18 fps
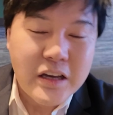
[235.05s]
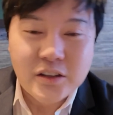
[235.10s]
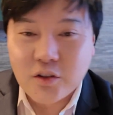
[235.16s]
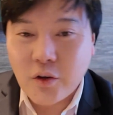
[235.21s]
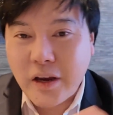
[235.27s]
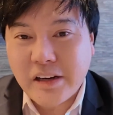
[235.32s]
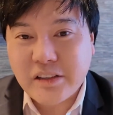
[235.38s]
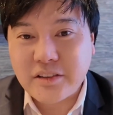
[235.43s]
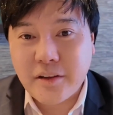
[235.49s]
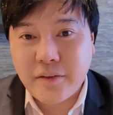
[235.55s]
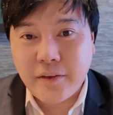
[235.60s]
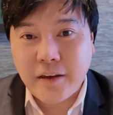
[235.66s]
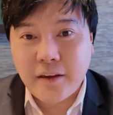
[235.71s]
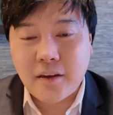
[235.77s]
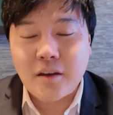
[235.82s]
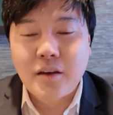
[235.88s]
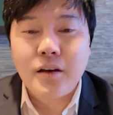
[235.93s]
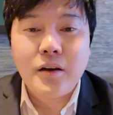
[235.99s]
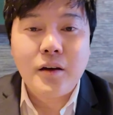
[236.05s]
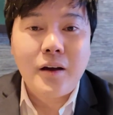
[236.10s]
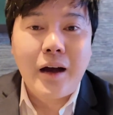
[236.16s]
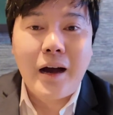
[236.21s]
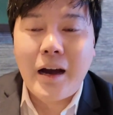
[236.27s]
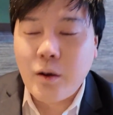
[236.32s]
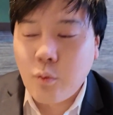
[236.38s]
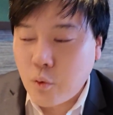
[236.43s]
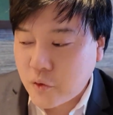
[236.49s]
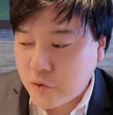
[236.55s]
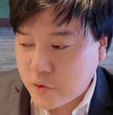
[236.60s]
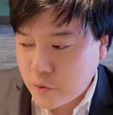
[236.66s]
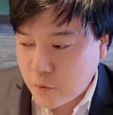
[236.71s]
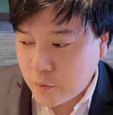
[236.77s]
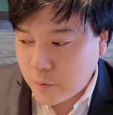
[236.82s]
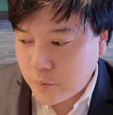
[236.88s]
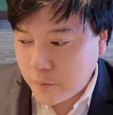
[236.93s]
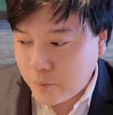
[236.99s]
So here's the thing. I want
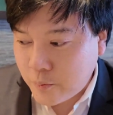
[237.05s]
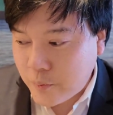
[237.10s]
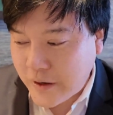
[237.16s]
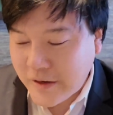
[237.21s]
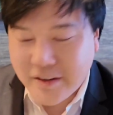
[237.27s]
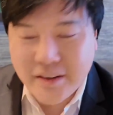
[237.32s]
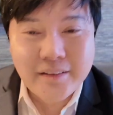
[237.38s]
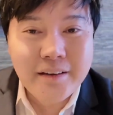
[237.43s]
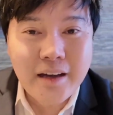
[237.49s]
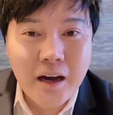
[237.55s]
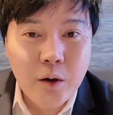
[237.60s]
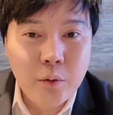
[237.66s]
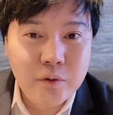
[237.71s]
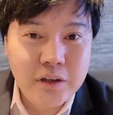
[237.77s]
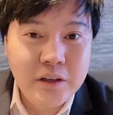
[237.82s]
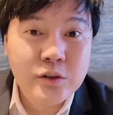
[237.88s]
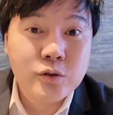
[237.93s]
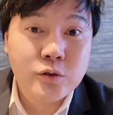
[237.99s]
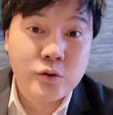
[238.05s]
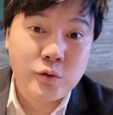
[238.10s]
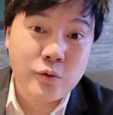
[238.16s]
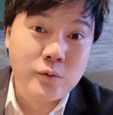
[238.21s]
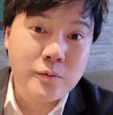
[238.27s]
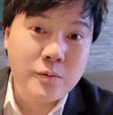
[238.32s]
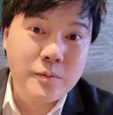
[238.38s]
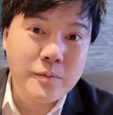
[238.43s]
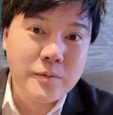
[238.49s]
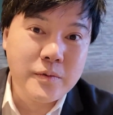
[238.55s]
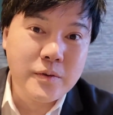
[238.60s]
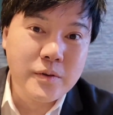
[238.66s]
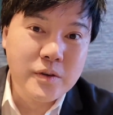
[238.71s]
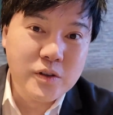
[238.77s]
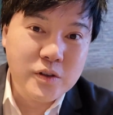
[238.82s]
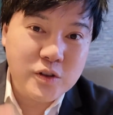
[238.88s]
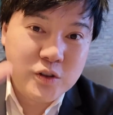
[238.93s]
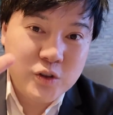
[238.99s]
to break it down into
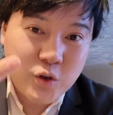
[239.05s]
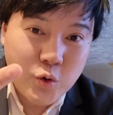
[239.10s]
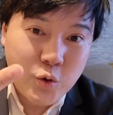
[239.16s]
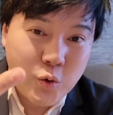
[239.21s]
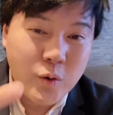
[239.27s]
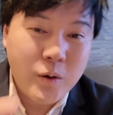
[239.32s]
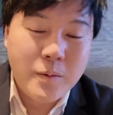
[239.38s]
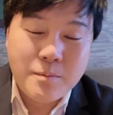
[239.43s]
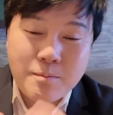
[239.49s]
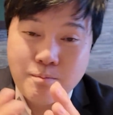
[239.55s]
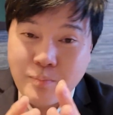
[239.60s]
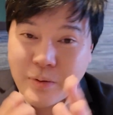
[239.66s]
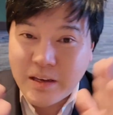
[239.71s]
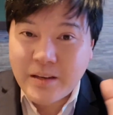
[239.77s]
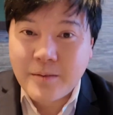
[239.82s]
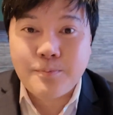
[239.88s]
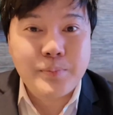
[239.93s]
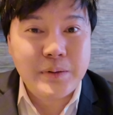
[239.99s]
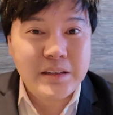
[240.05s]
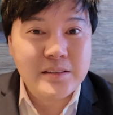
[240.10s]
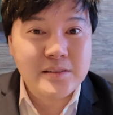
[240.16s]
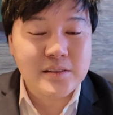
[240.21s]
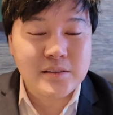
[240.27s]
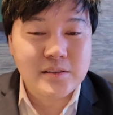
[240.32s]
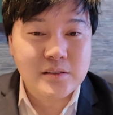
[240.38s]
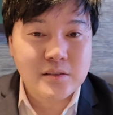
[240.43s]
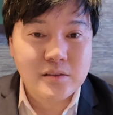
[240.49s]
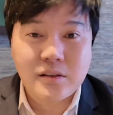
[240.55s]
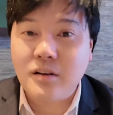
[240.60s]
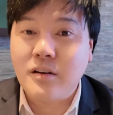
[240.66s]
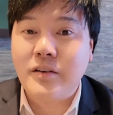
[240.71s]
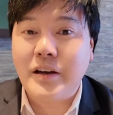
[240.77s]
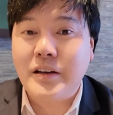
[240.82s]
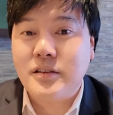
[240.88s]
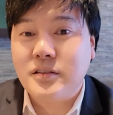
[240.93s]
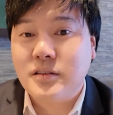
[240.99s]
two big pieces,
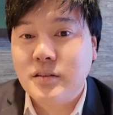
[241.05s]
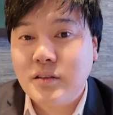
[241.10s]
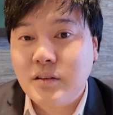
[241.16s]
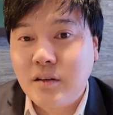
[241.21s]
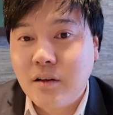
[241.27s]
all right?